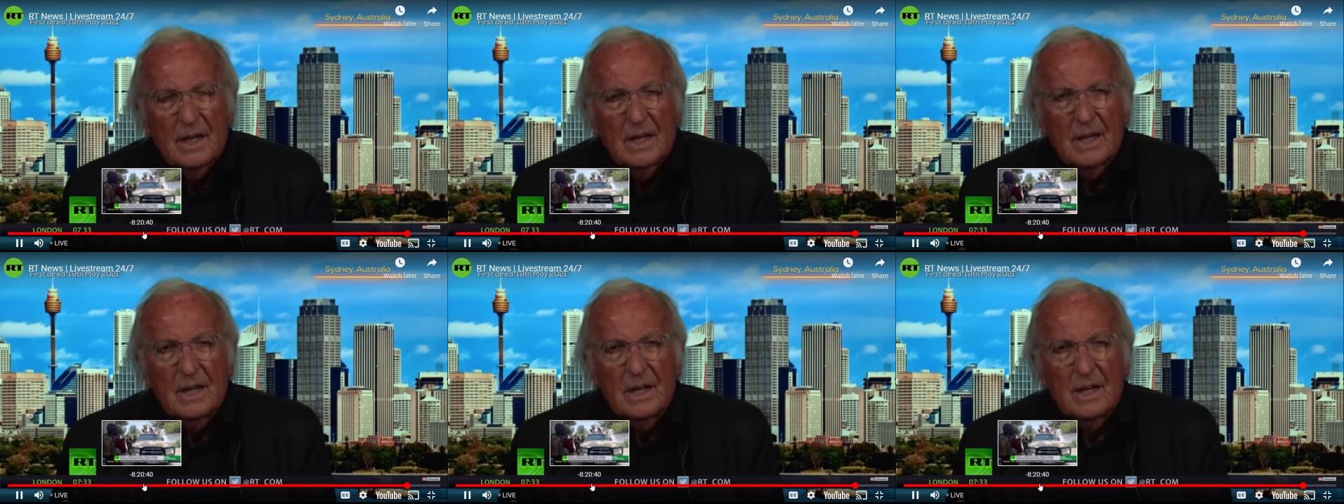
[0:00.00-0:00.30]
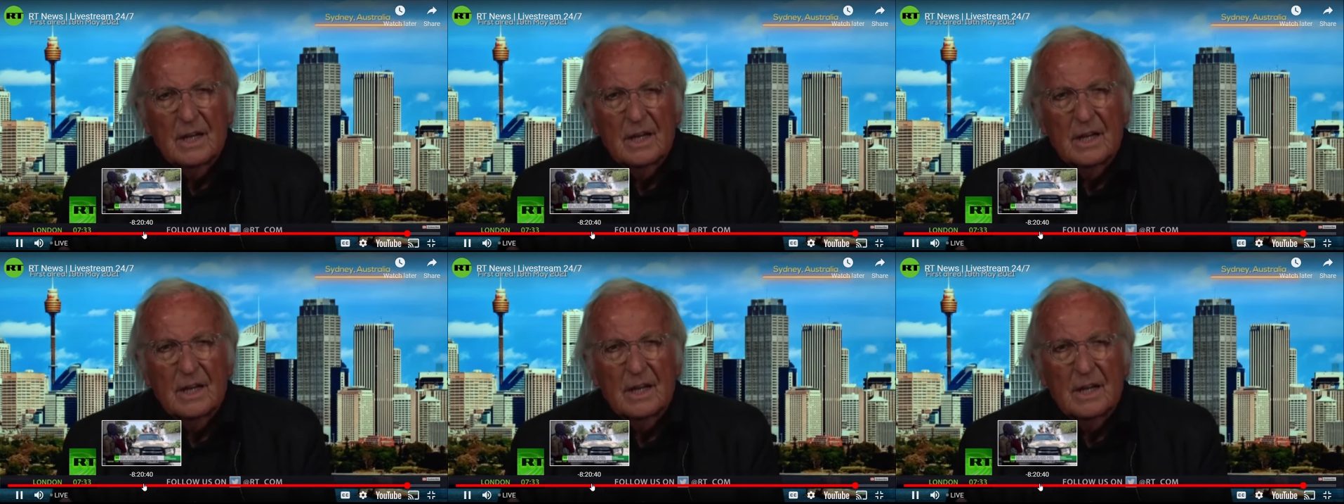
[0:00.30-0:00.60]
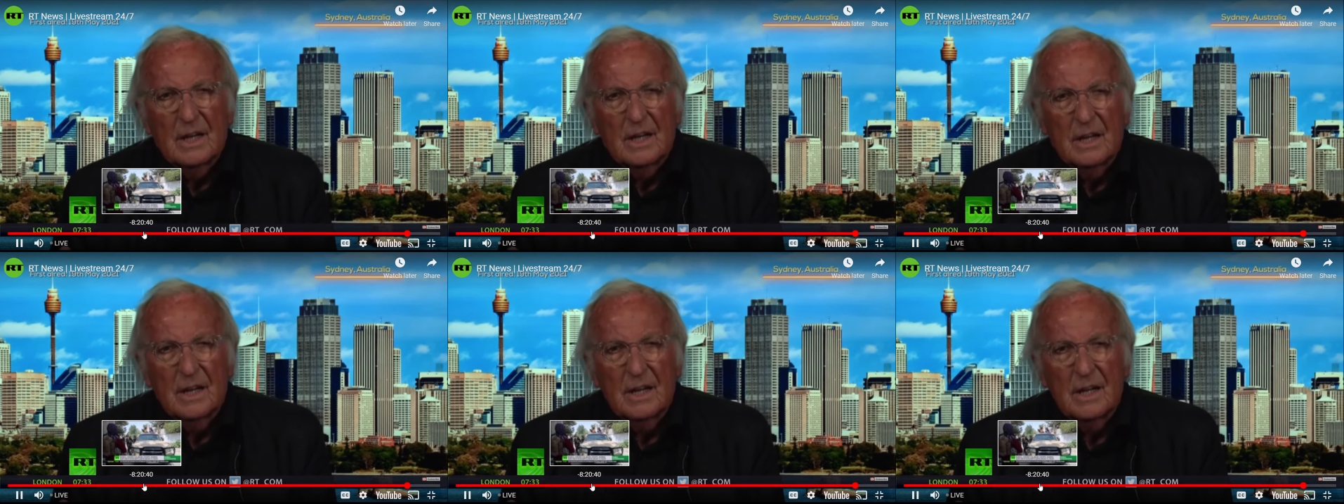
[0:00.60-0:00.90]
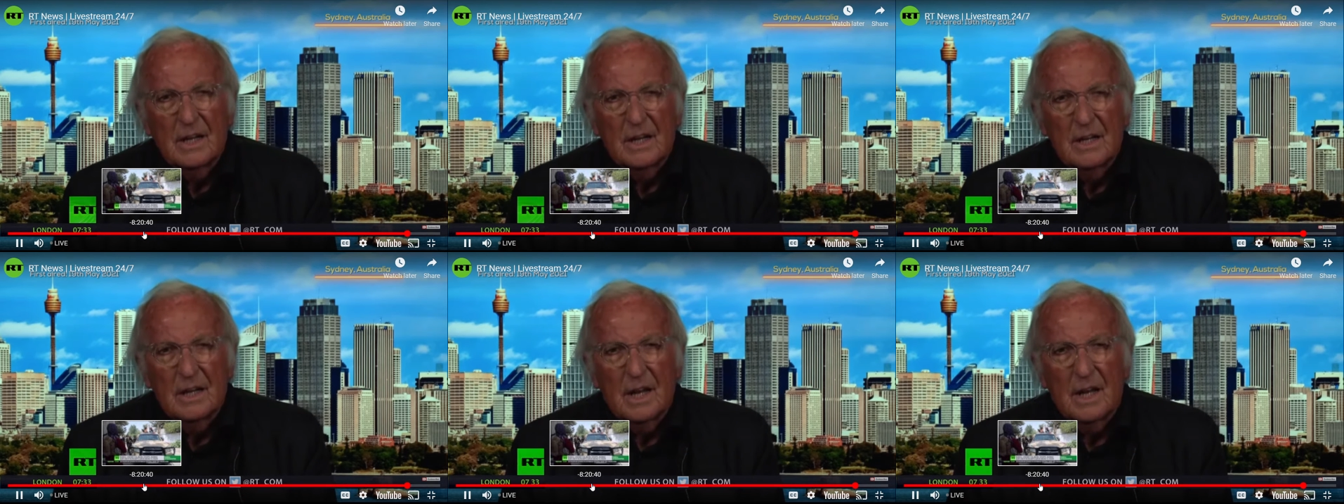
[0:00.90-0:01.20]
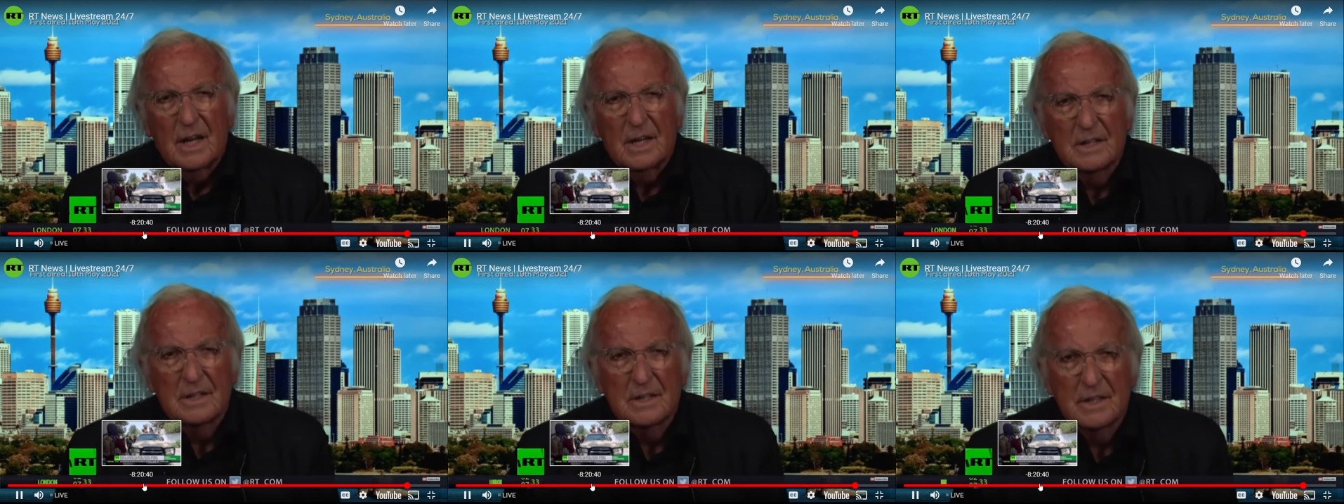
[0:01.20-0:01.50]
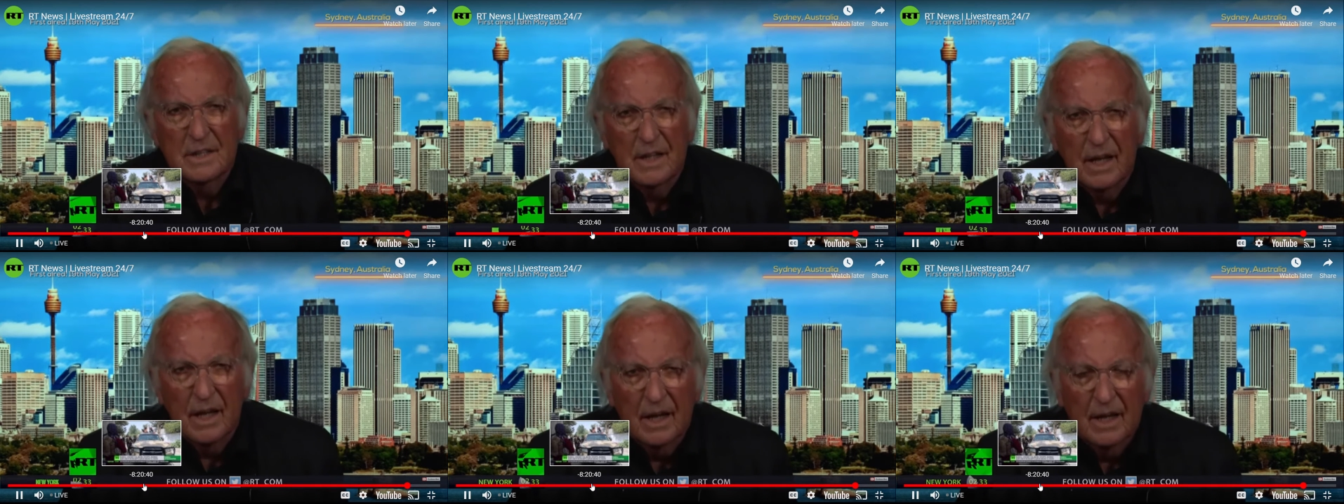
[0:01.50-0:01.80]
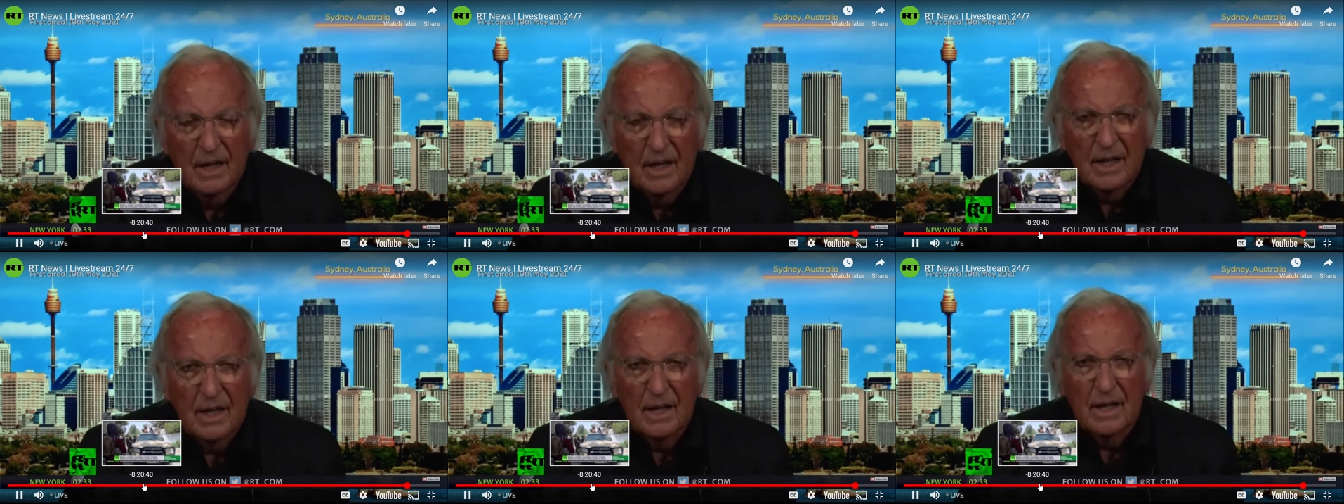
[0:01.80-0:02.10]
in, in
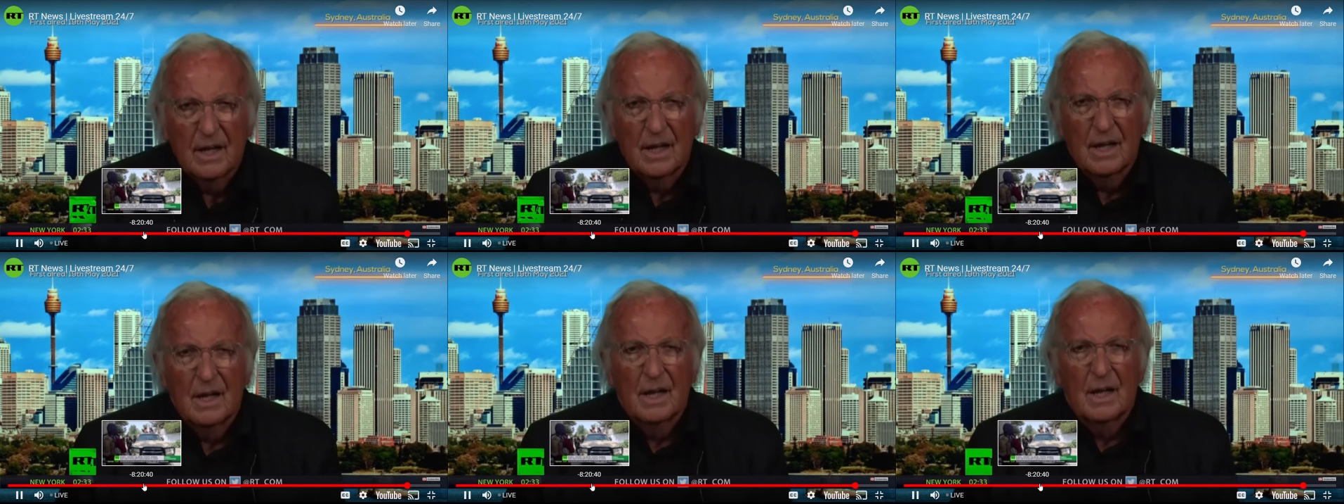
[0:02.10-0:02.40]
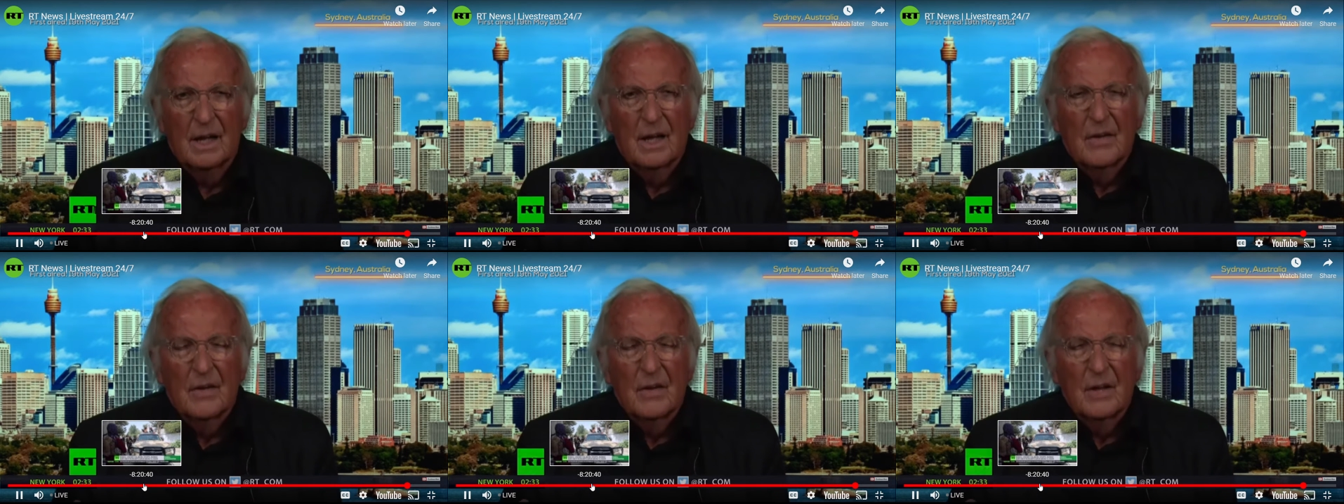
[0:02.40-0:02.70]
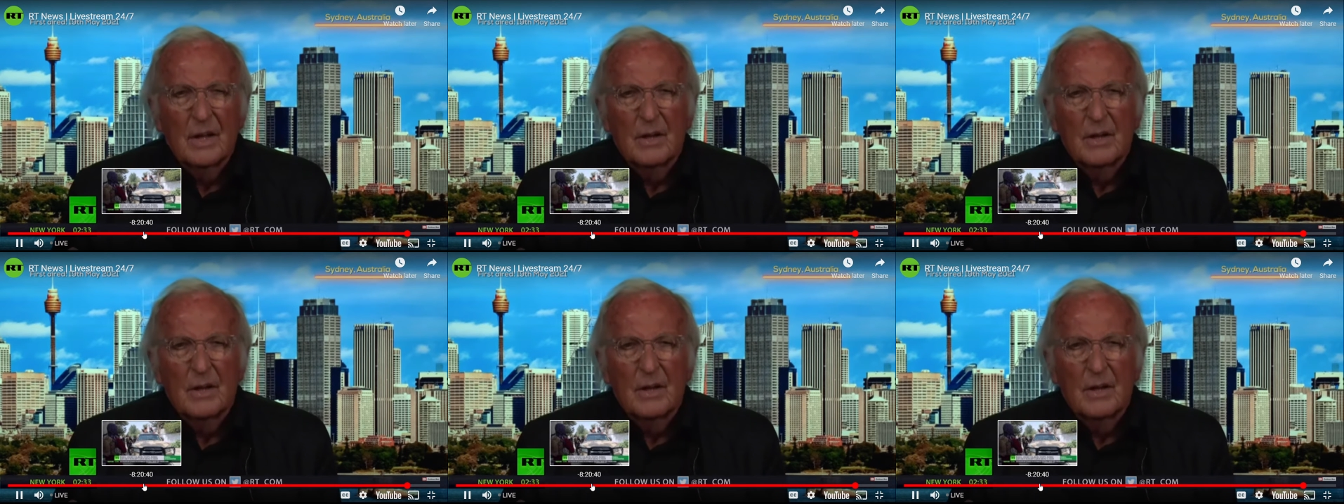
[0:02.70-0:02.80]
uh,